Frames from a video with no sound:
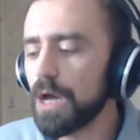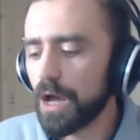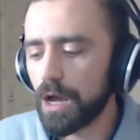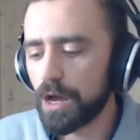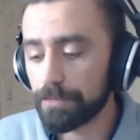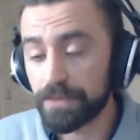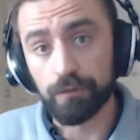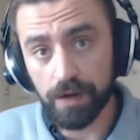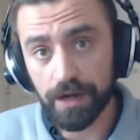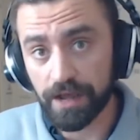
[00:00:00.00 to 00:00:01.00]
They
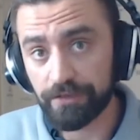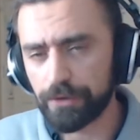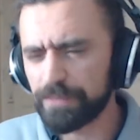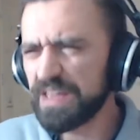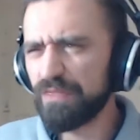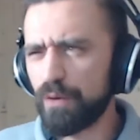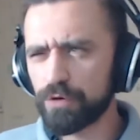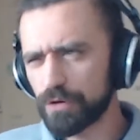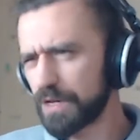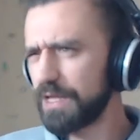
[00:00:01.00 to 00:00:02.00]
were running at them. They
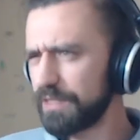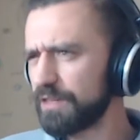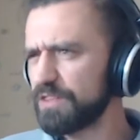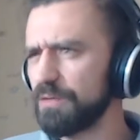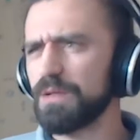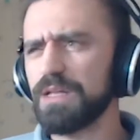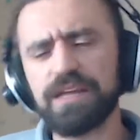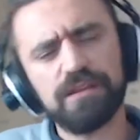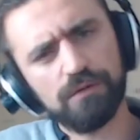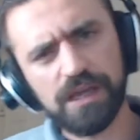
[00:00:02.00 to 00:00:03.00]
weren't killing them.
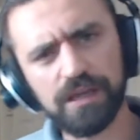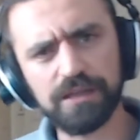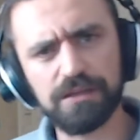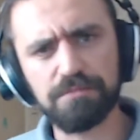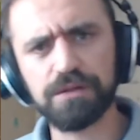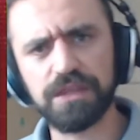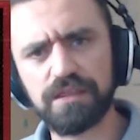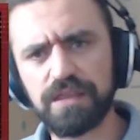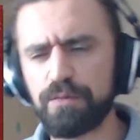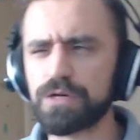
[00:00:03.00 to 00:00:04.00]
Like, they were killing them, but
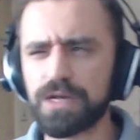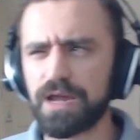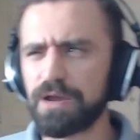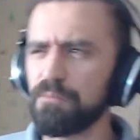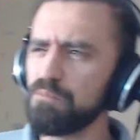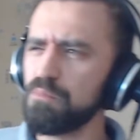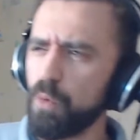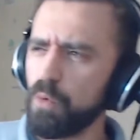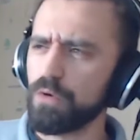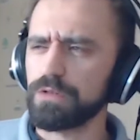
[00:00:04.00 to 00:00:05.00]
then they were dying
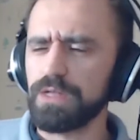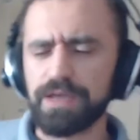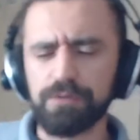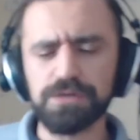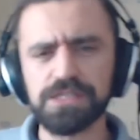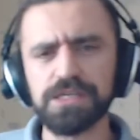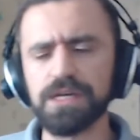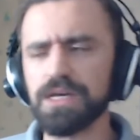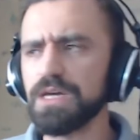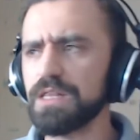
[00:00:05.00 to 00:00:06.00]
more. Like, it was
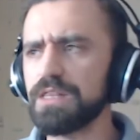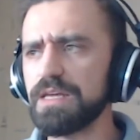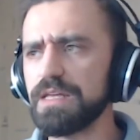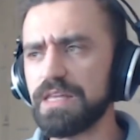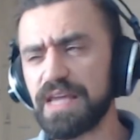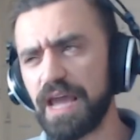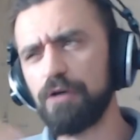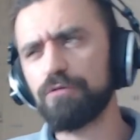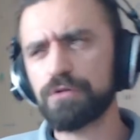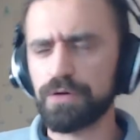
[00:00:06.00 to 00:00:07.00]
the
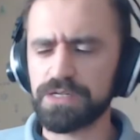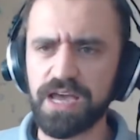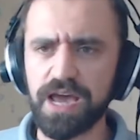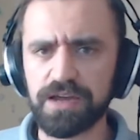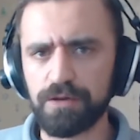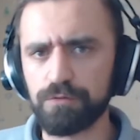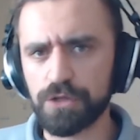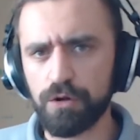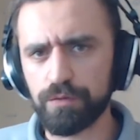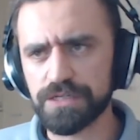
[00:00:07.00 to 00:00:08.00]
counter attack that was
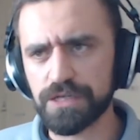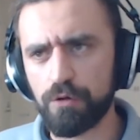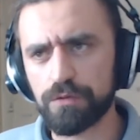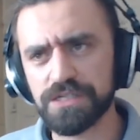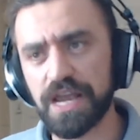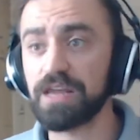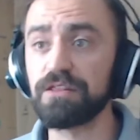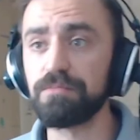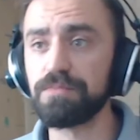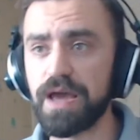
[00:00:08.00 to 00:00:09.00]
always
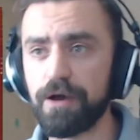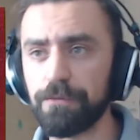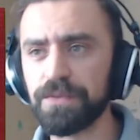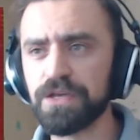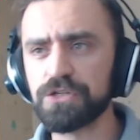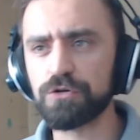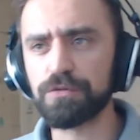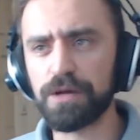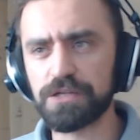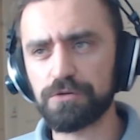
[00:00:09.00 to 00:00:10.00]
taking them down. So
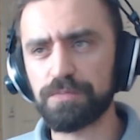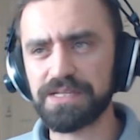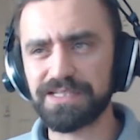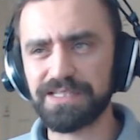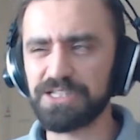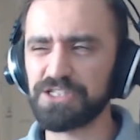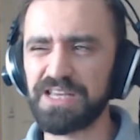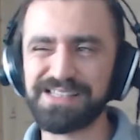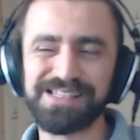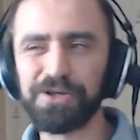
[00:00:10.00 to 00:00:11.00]
DeMonster basically
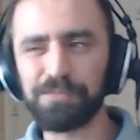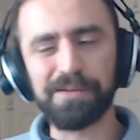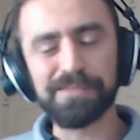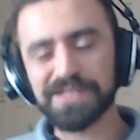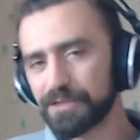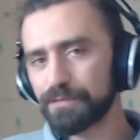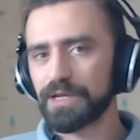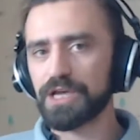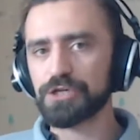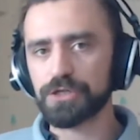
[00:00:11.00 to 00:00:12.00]
just has a little bit of
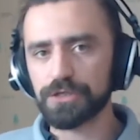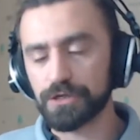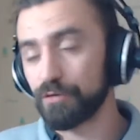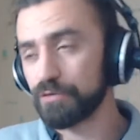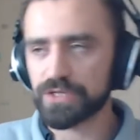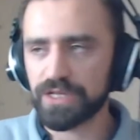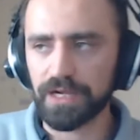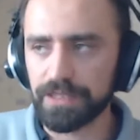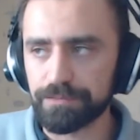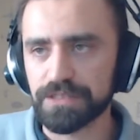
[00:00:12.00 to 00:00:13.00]
miscommunication, you know, using
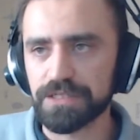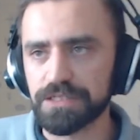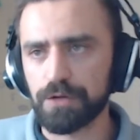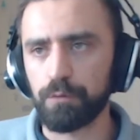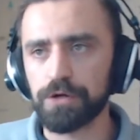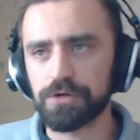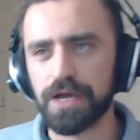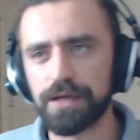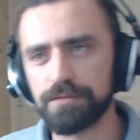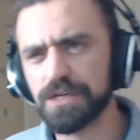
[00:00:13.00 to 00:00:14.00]
the glimpses at weird
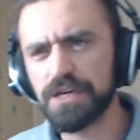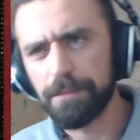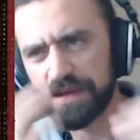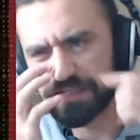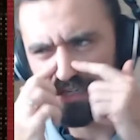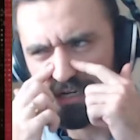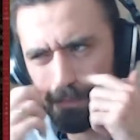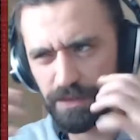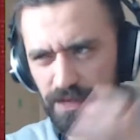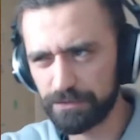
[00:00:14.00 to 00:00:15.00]
times, basically not being able